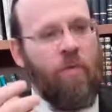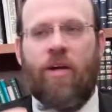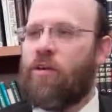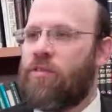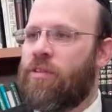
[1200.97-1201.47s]

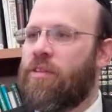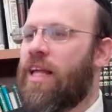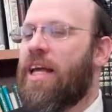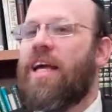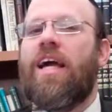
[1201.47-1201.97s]
my own,
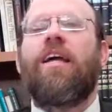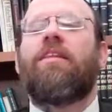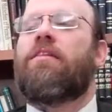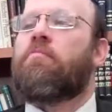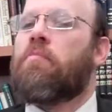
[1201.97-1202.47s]

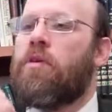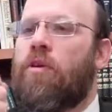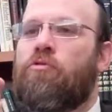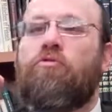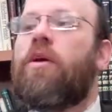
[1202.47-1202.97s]

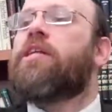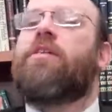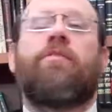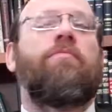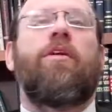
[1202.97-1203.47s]
dress,
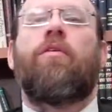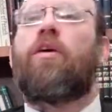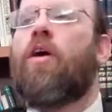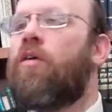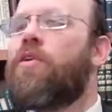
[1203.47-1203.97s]

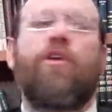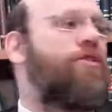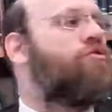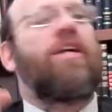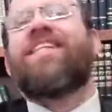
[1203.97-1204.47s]
encourage her to
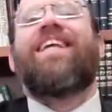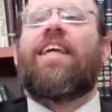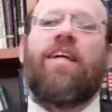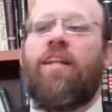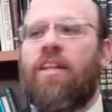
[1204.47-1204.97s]
dress to
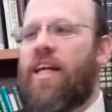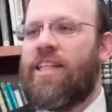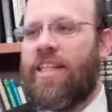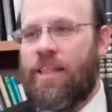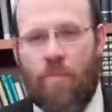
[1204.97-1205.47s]
kill, as
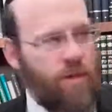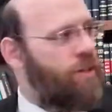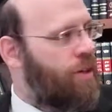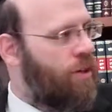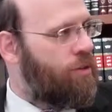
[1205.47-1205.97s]
the
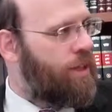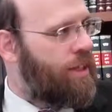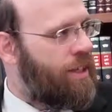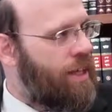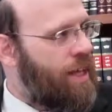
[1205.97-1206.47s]
expression goes,
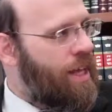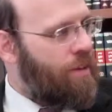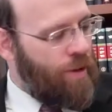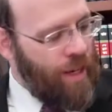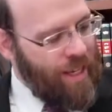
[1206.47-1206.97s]

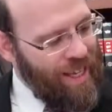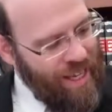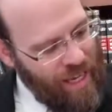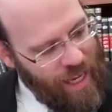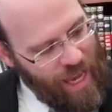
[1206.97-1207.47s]
right?
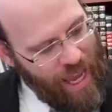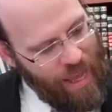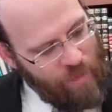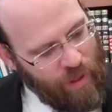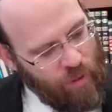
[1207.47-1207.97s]

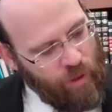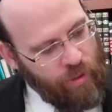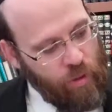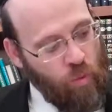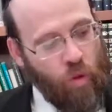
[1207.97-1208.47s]
Because
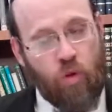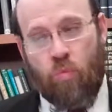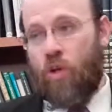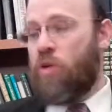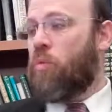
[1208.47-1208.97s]

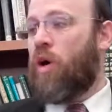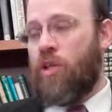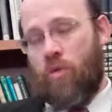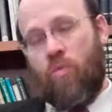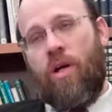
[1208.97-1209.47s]
what do you
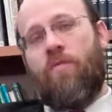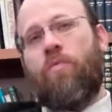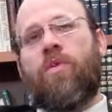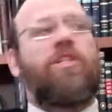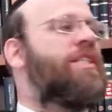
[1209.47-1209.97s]
want? You want
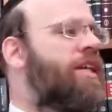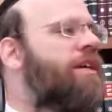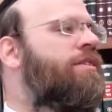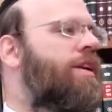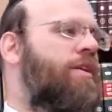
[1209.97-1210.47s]
everyone to see
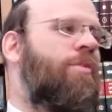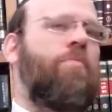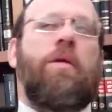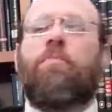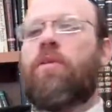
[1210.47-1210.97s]
her, and you
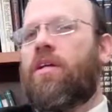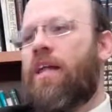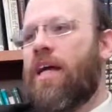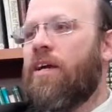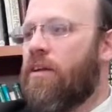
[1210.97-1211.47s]
want people to
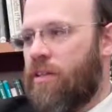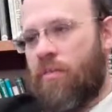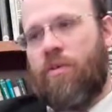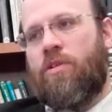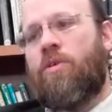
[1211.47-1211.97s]
like her. You
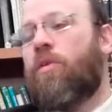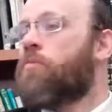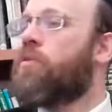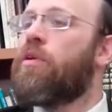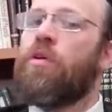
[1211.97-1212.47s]
want to show her
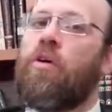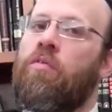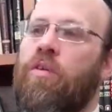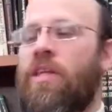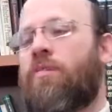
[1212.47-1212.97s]
beauty
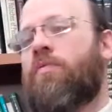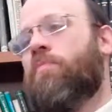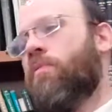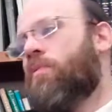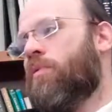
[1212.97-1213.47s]
off, and therefore
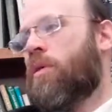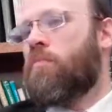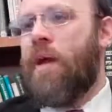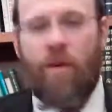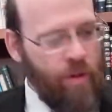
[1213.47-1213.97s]
people are going
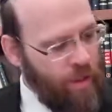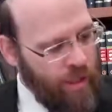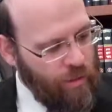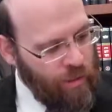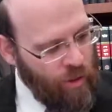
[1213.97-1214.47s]
to marry her, and
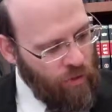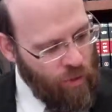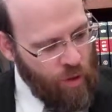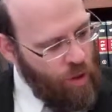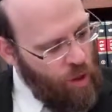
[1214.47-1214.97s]
so on and so
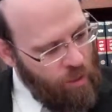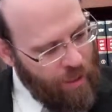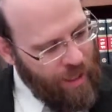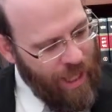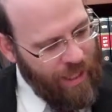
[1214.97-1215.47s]
forth.
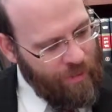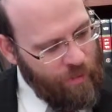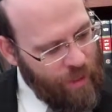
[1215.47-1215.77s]
But that's